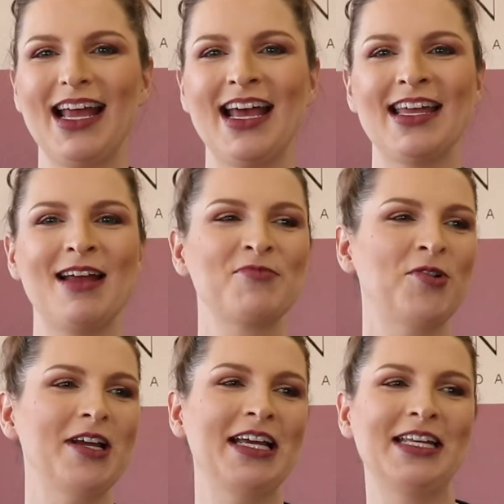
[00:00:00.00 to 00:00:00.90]
and I'm
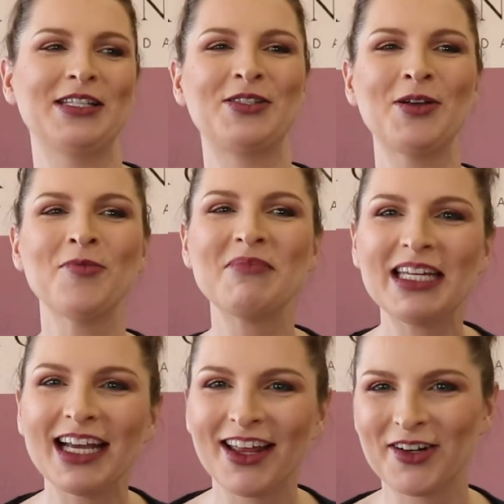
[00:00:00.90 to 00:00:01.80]
creating so
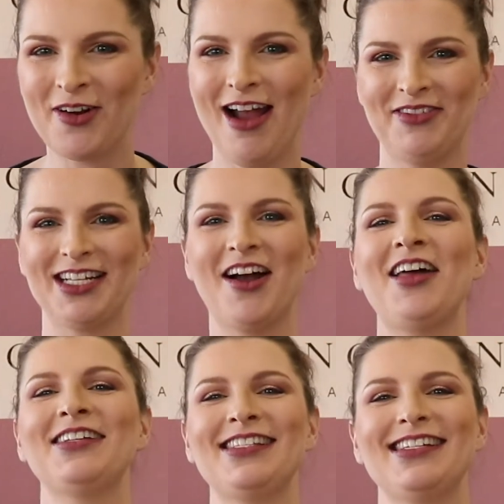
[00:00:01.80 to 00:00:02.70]
many other Crafting
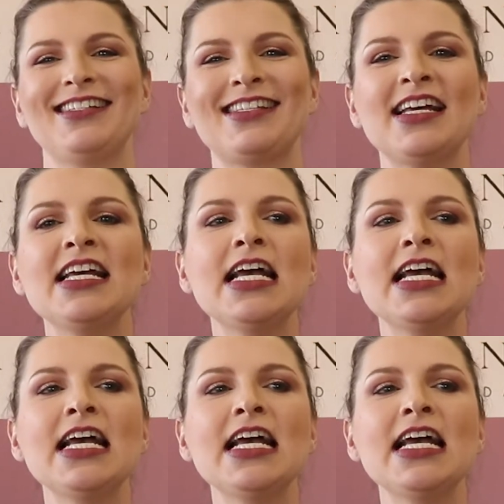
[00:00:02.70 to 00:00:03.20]
Goddesses.